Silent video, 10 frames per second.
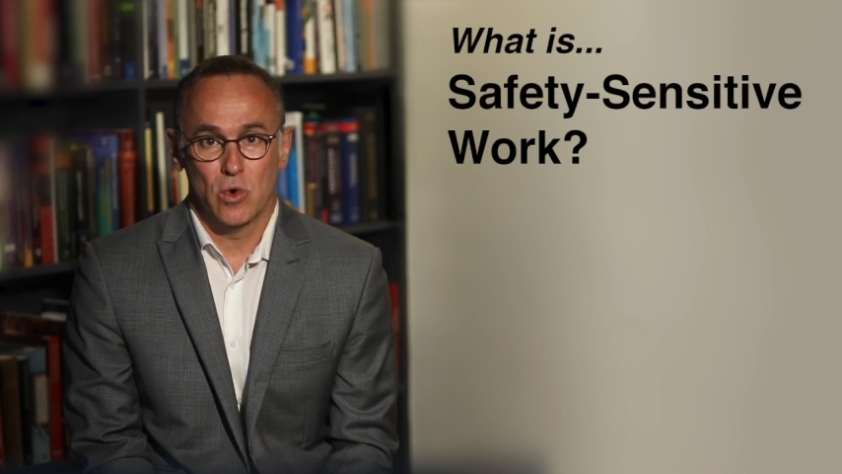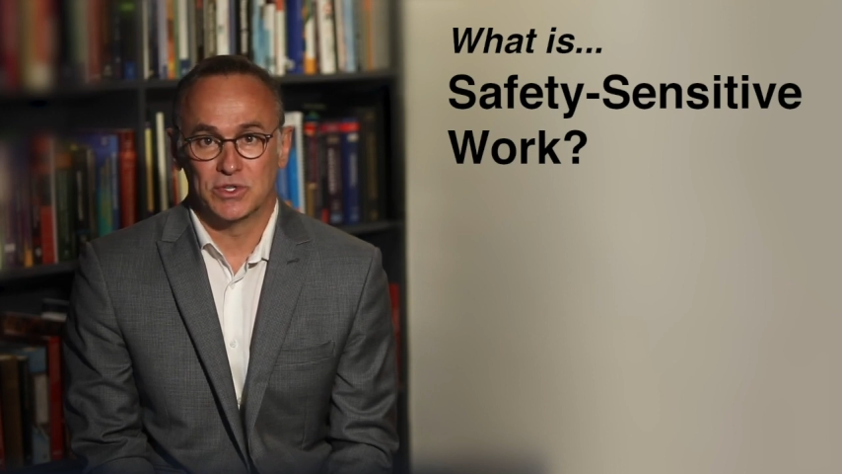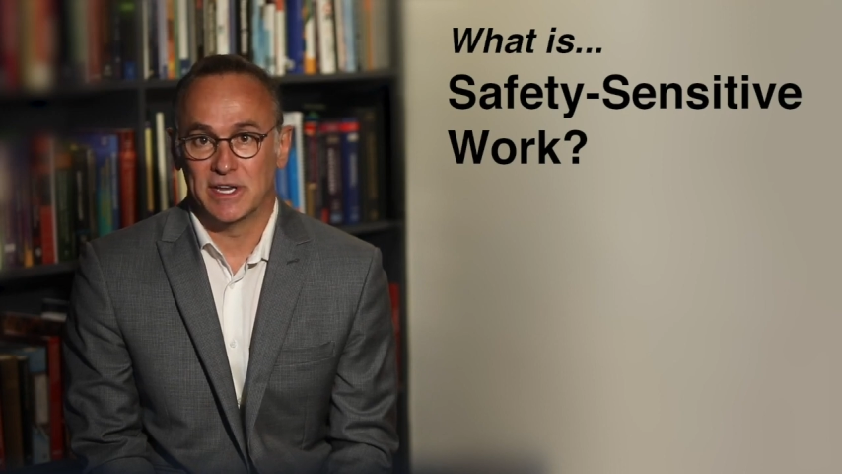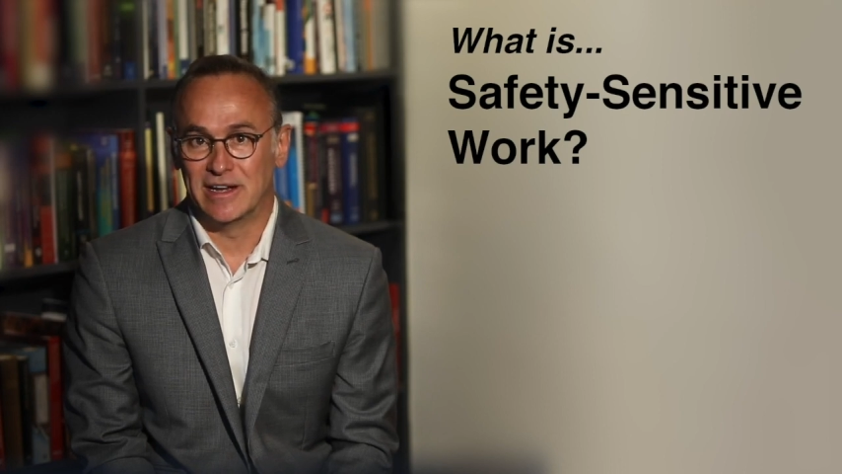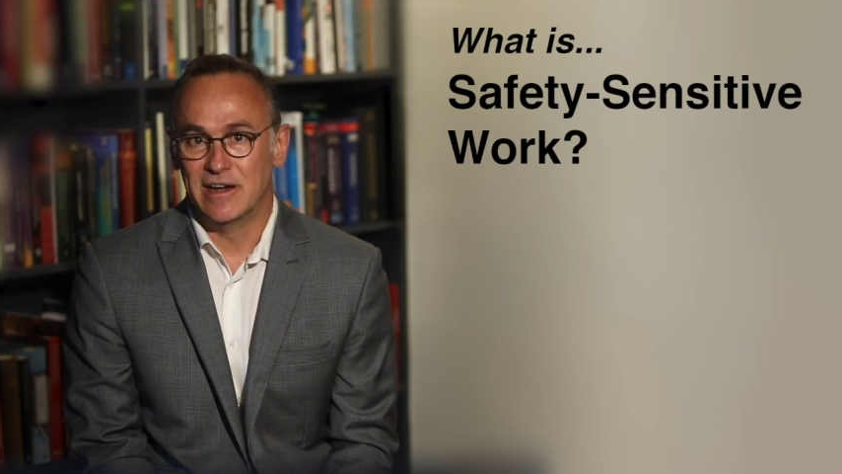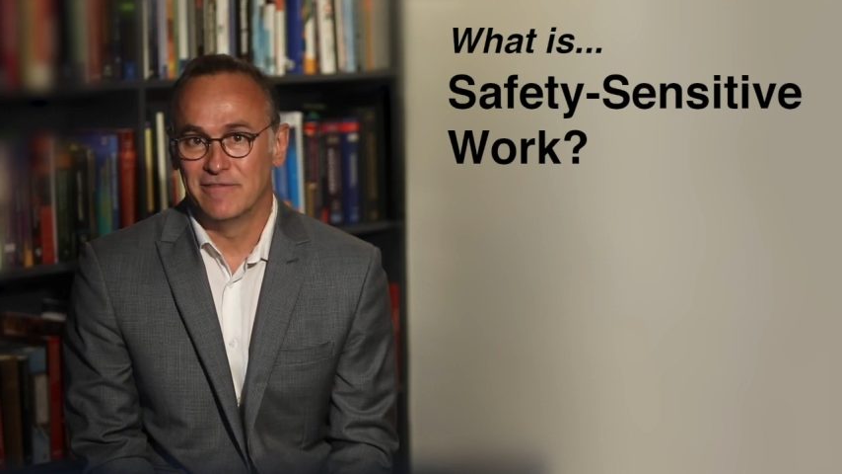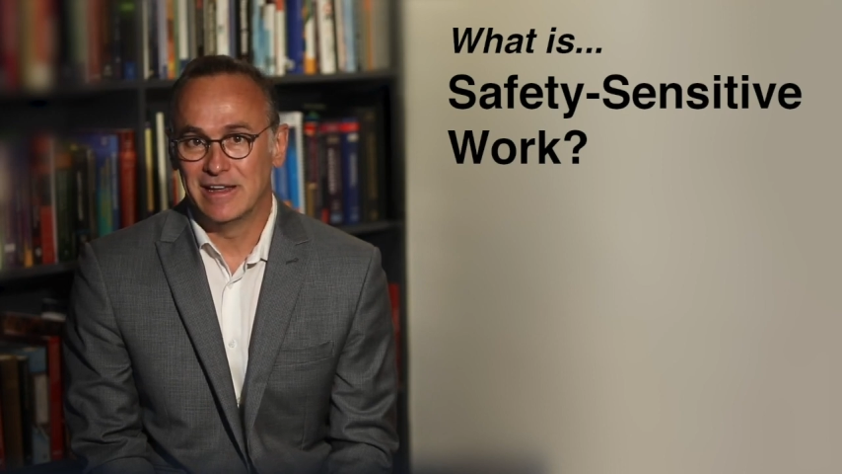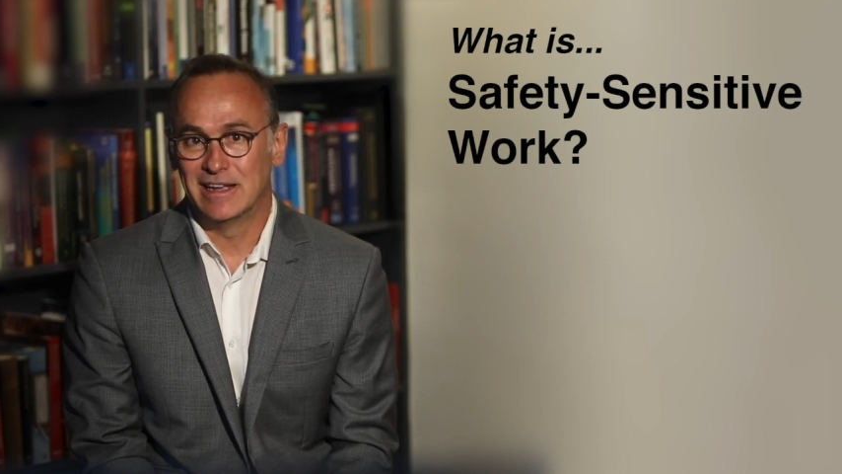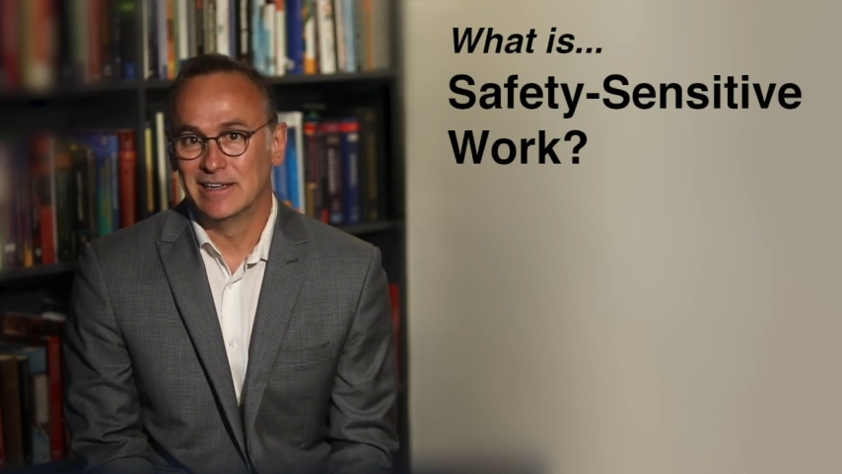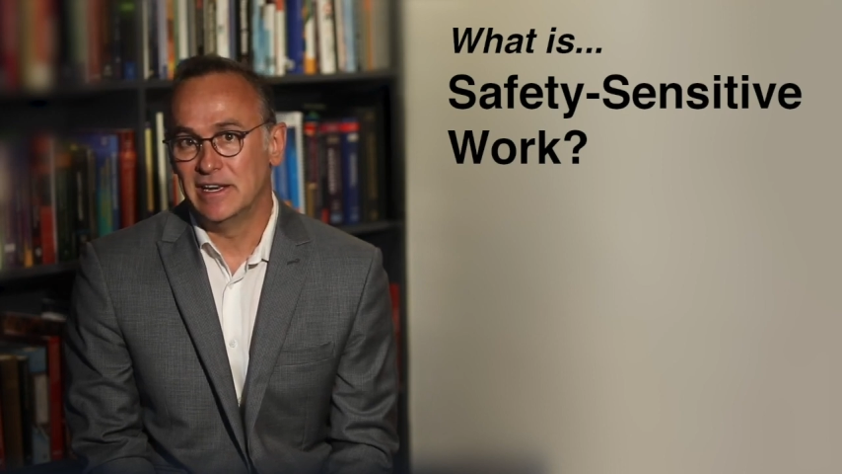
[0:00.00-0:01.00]
or
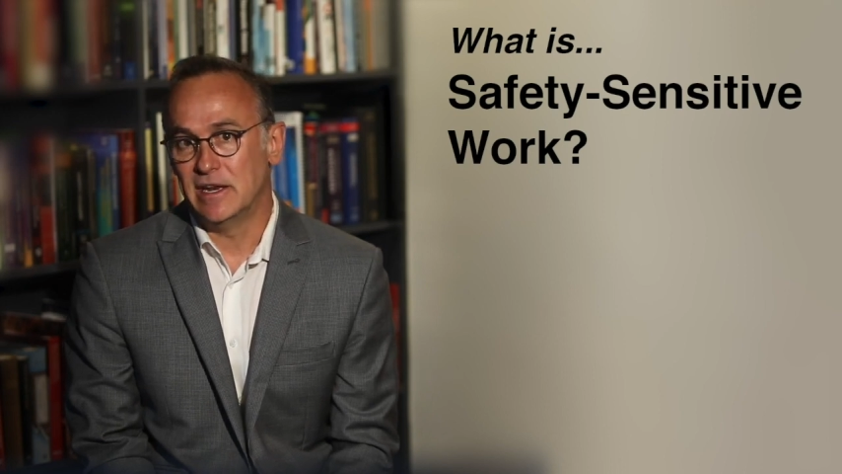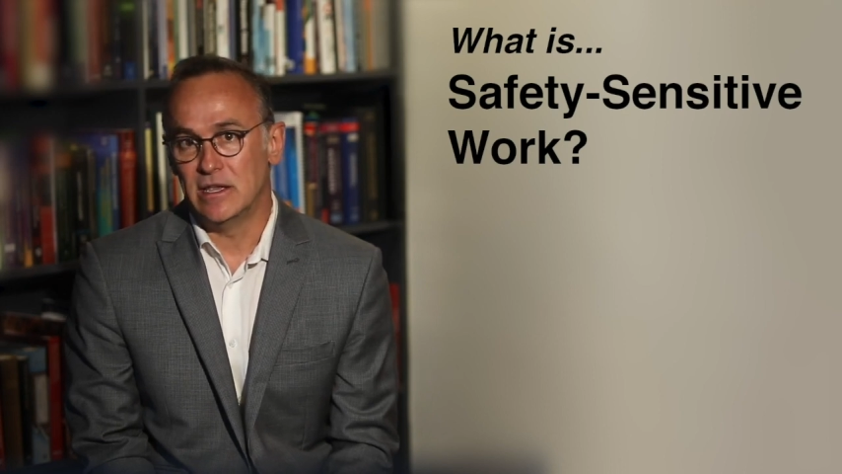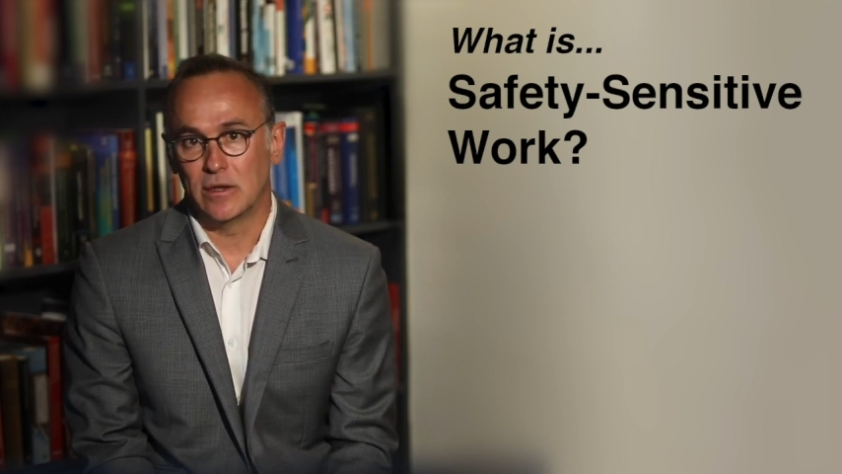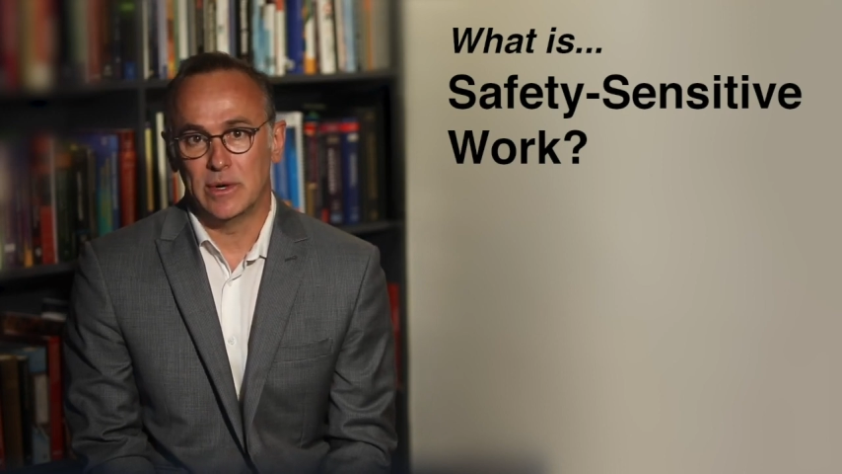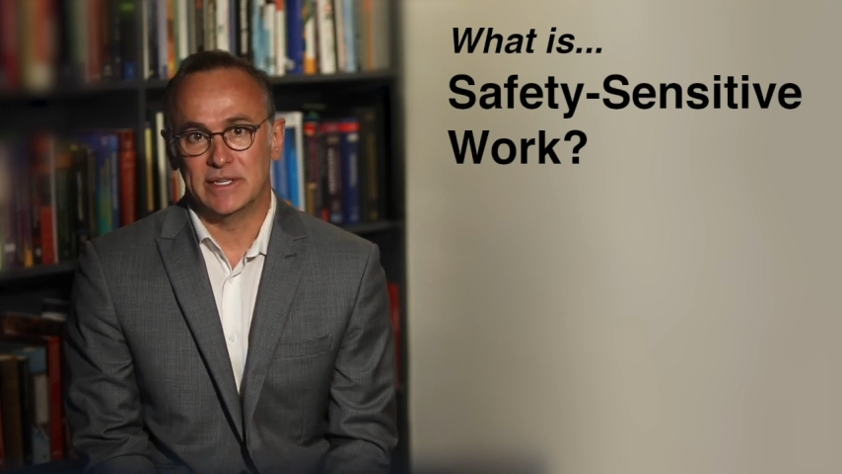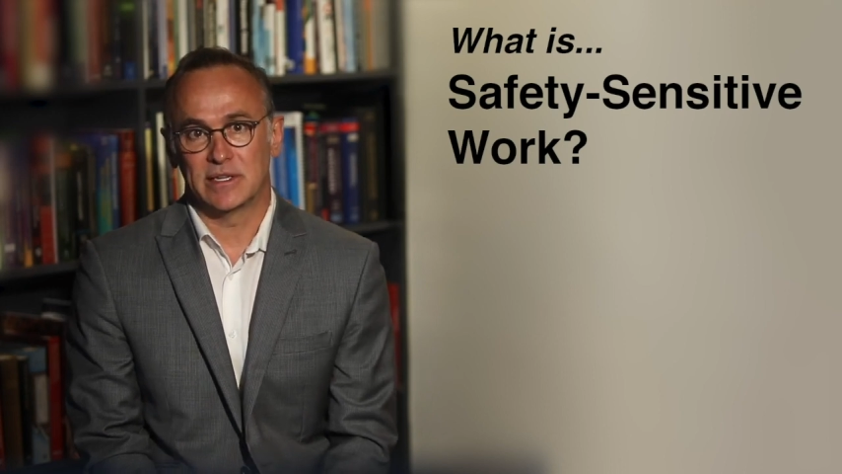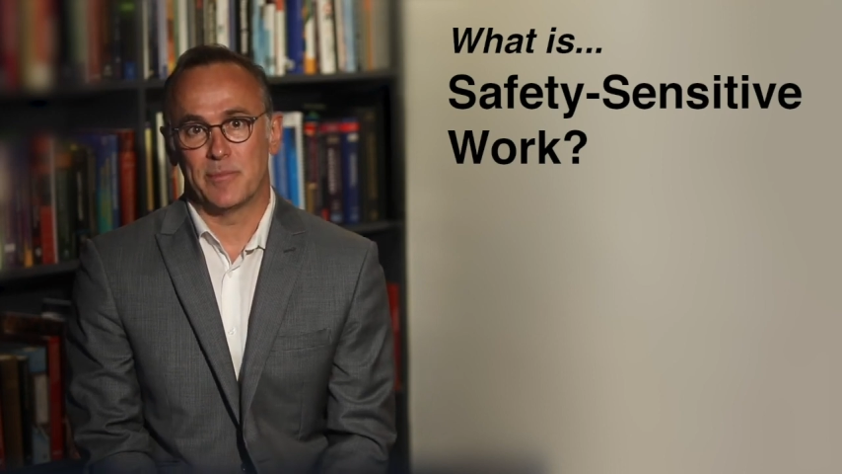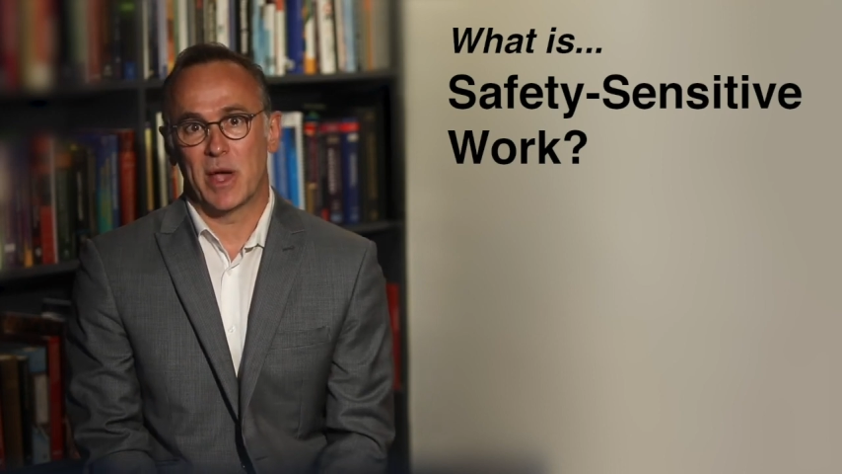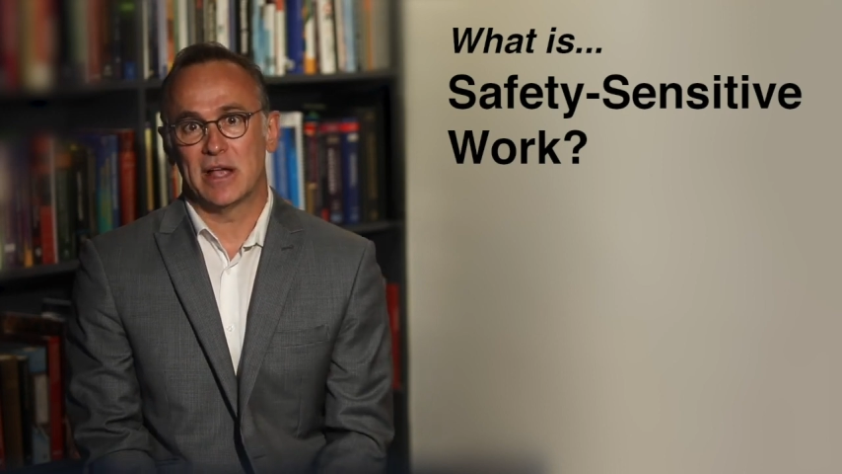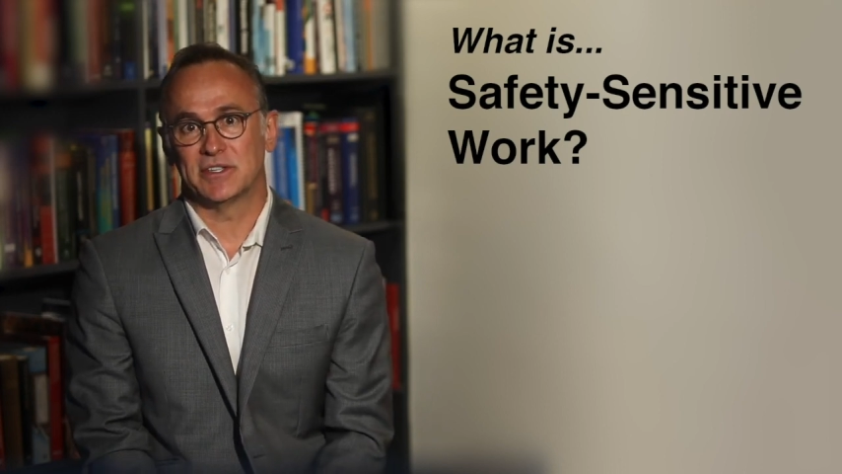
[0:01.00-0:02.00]
significantly
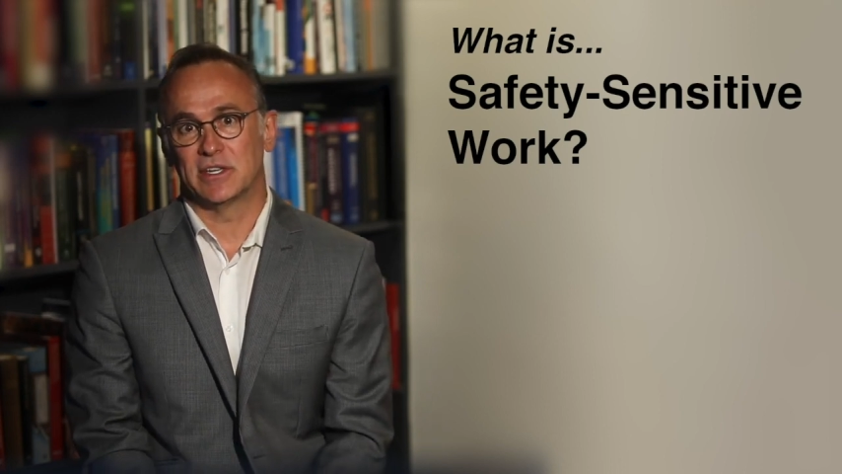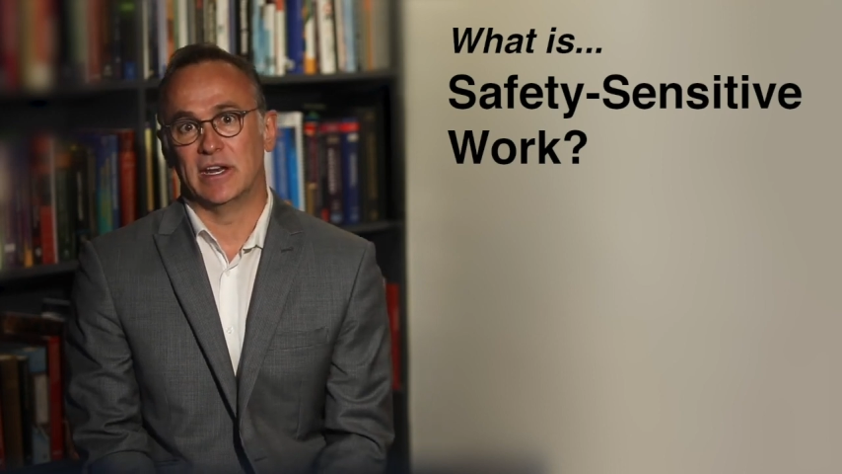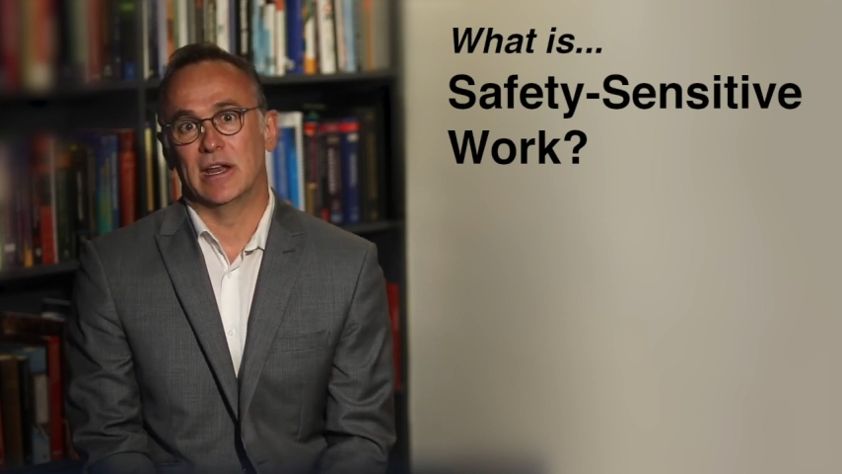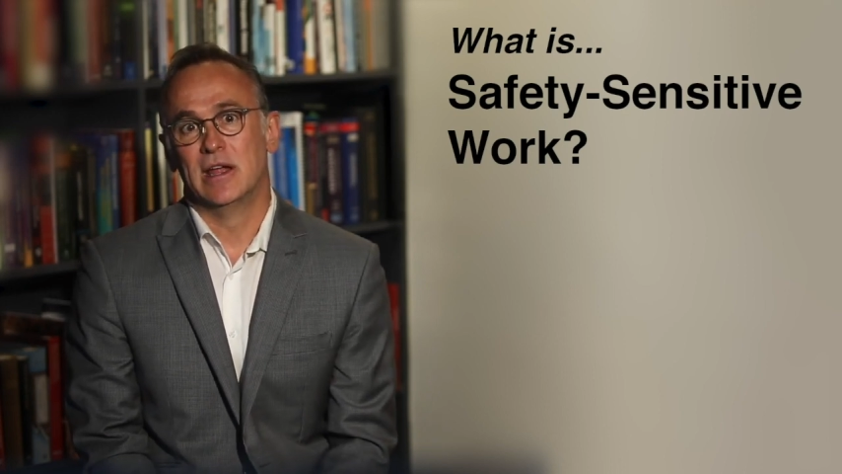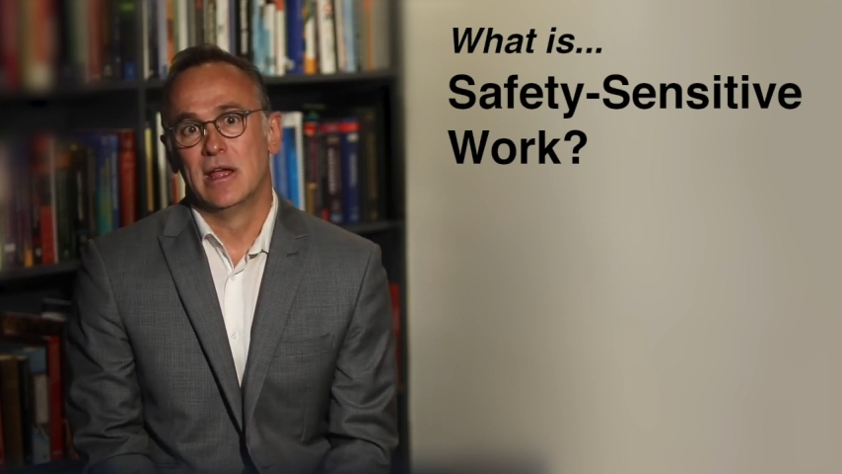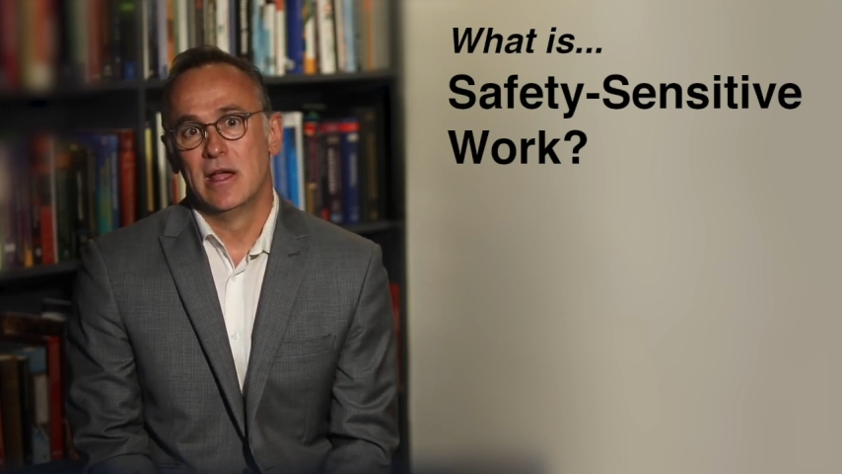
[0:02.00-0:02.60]
decreased capacity,